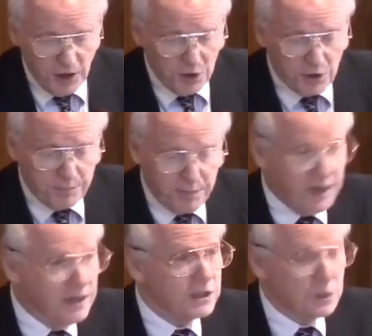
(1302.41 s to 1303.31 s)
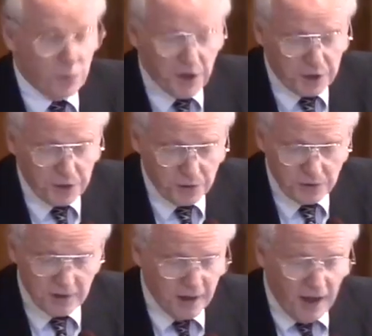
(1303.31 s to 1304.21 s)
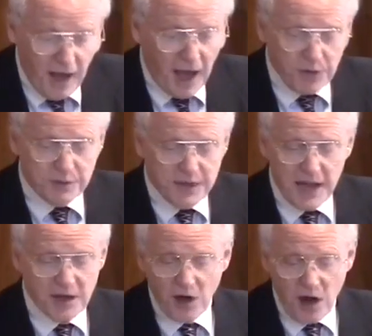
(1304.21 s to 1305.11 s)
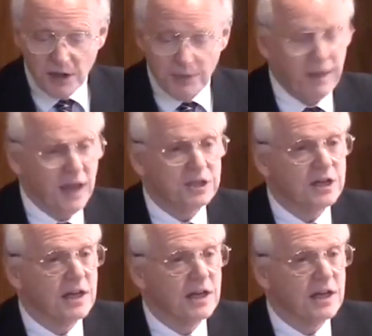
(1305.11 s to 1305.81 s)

your opinions ridiculed, and you take it all in patient,